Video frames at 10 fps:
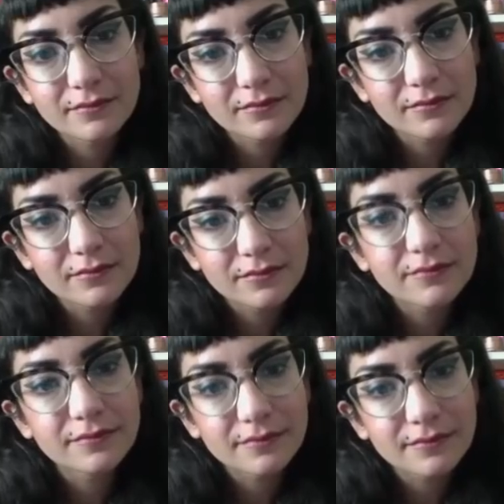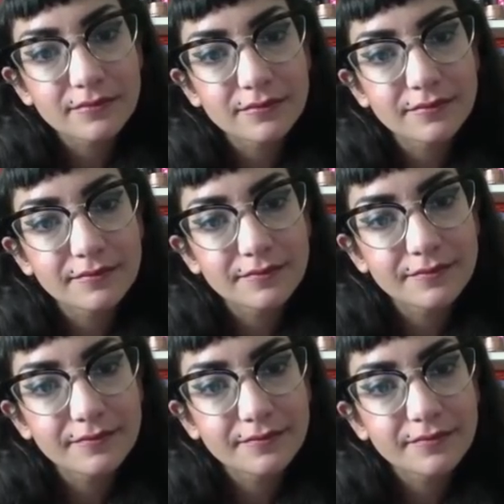
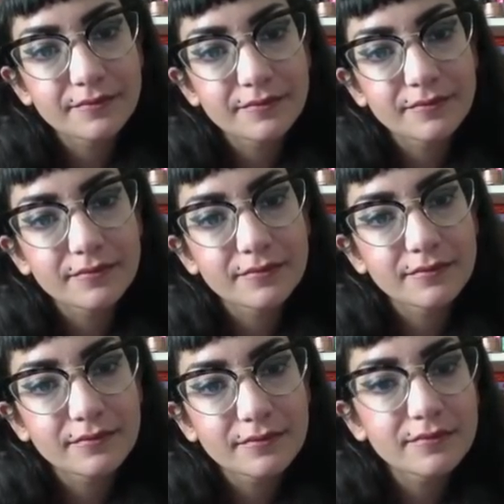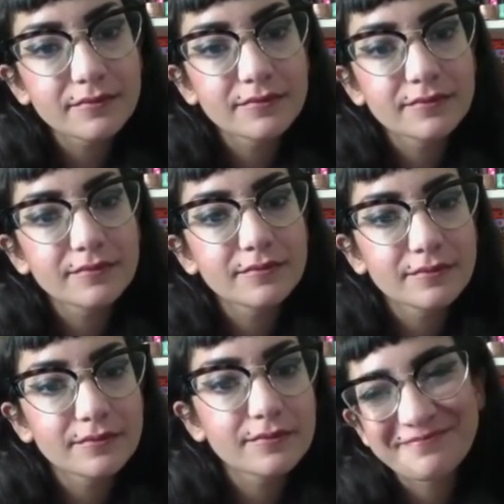
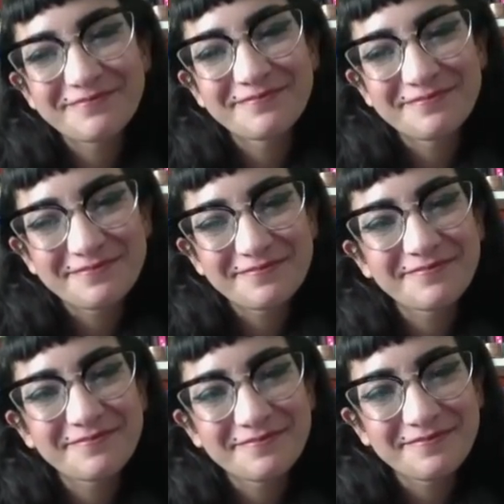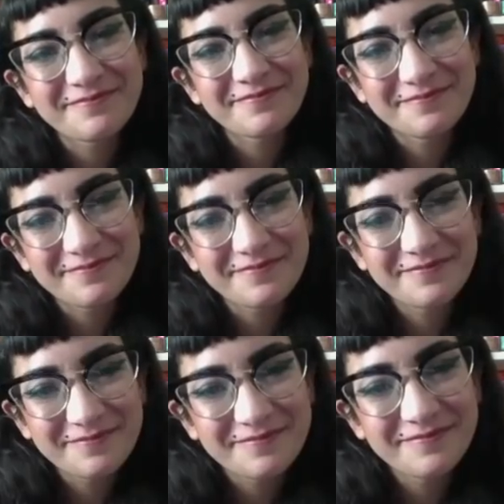
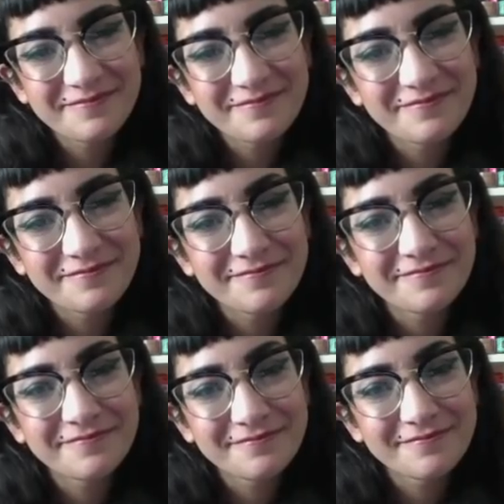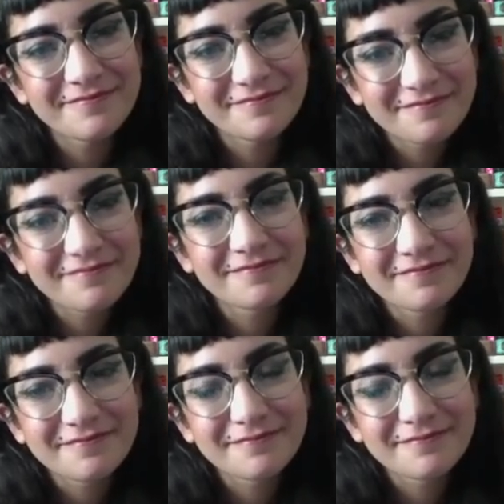
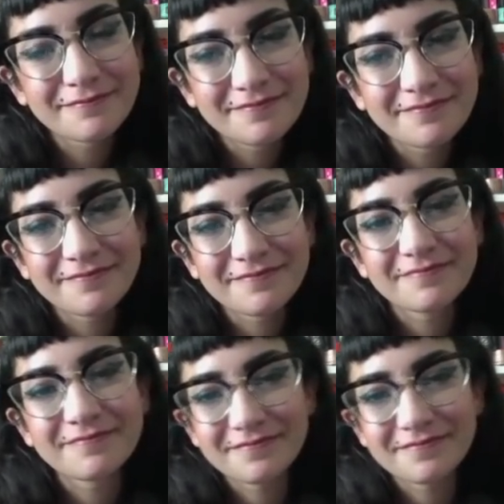(silent)